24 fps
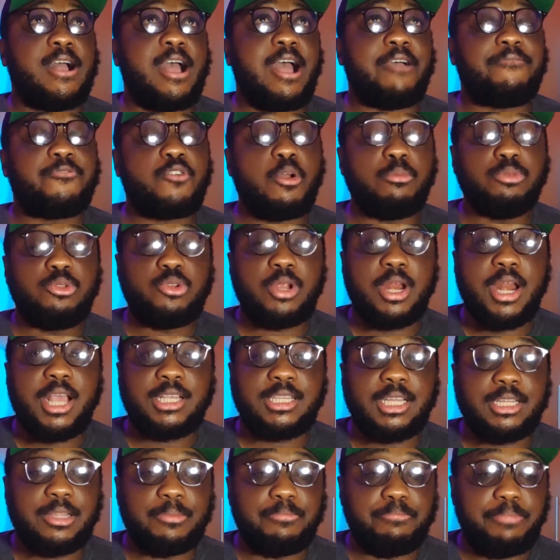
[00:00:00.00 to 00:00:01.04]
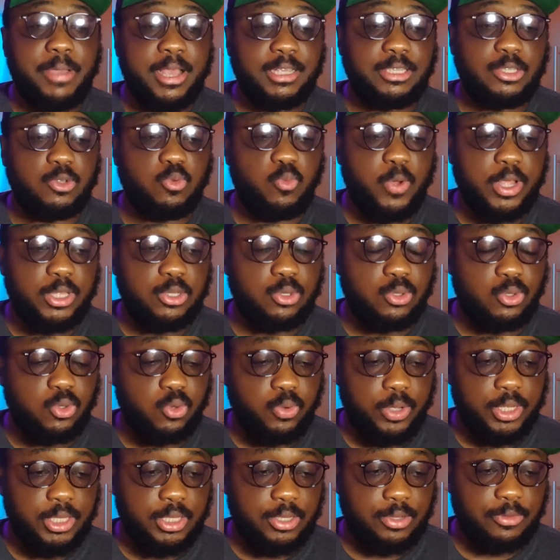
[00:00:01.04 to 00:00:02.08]
I've come to realize that the best way to
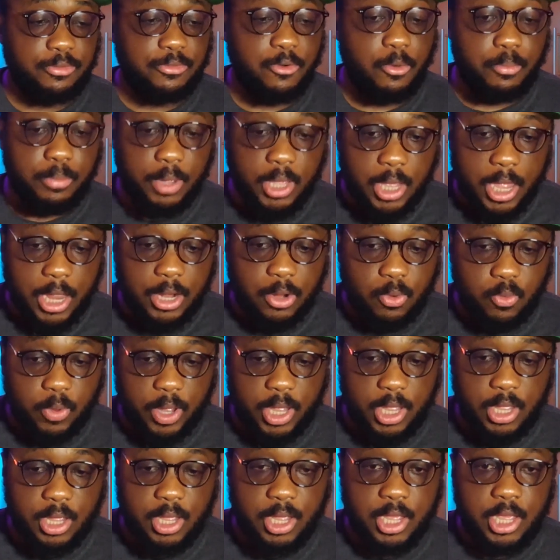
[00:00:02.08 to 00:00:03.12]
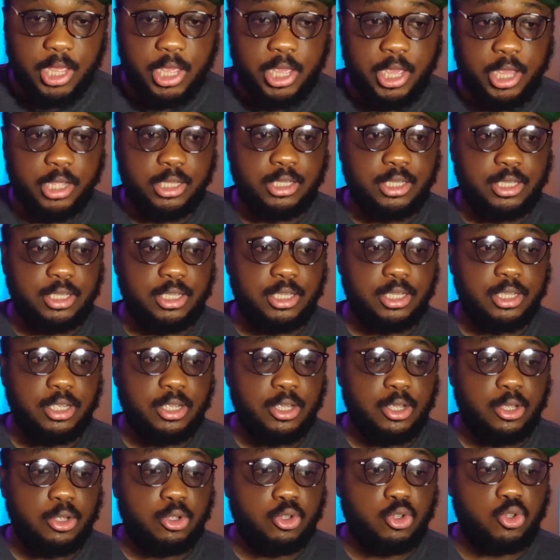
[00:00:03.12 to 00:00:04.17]
do it, for me anyway, is
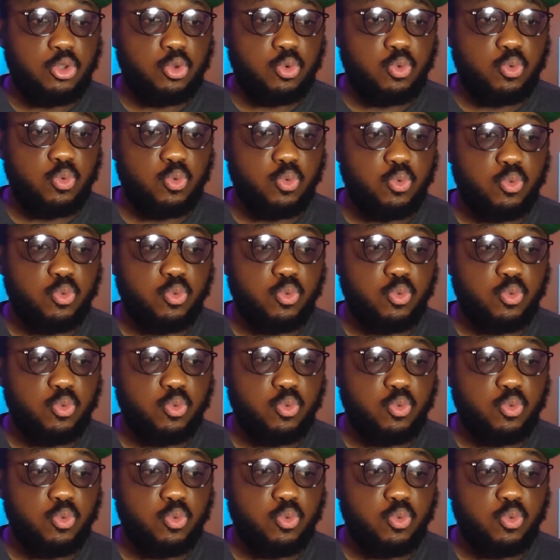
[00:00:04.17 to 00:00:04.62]
to